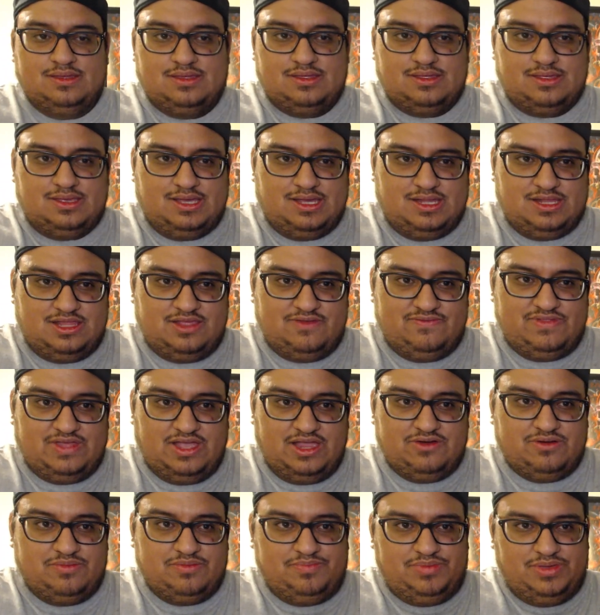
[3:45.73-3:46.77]
Live, Die,
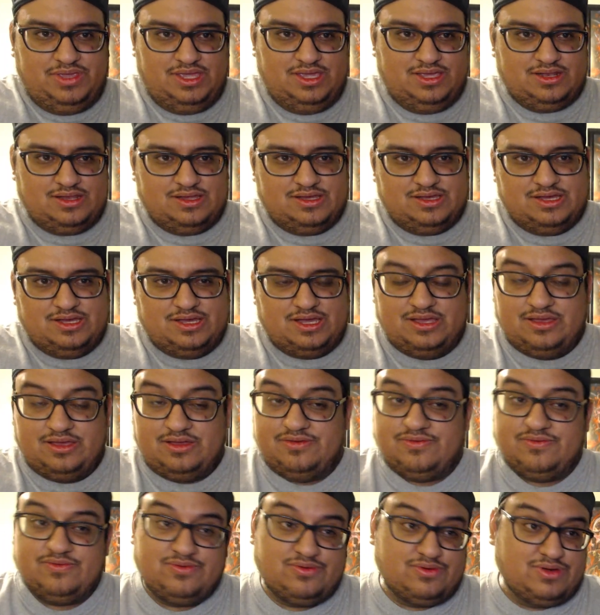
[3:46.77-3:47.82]
Repeat. I
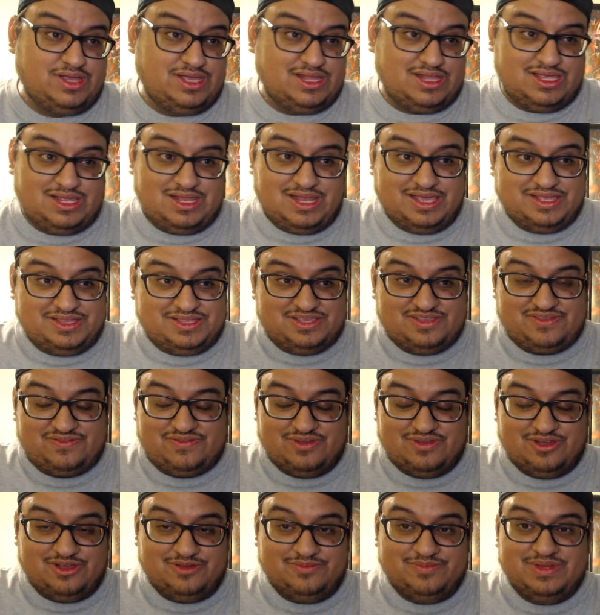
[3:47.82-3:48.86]
really like this
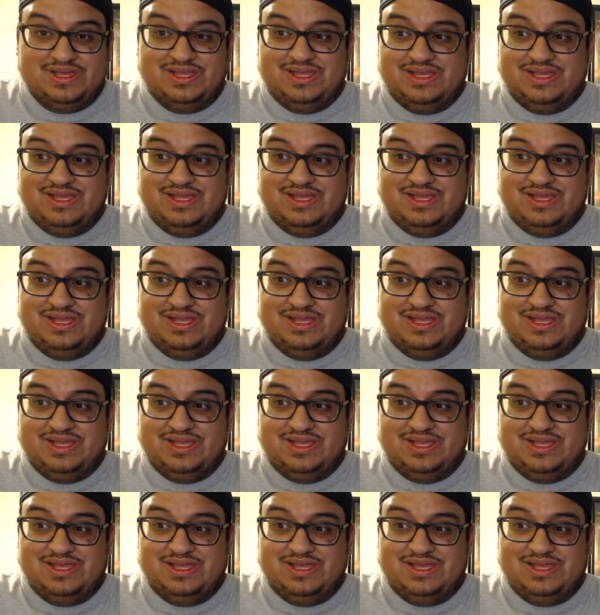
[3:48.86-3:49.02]
film.